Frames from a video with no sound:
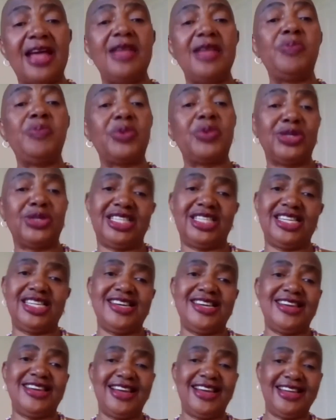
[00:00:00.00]
protein
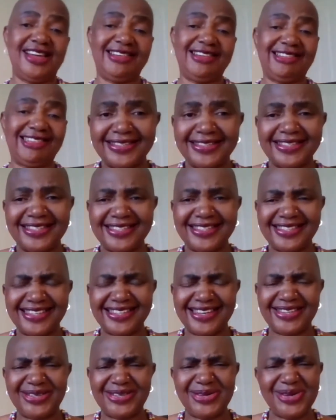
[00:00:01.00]
diet.
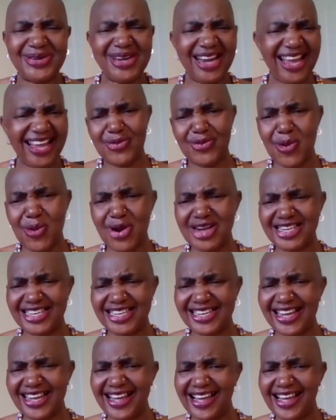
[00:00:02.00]
Do you like water?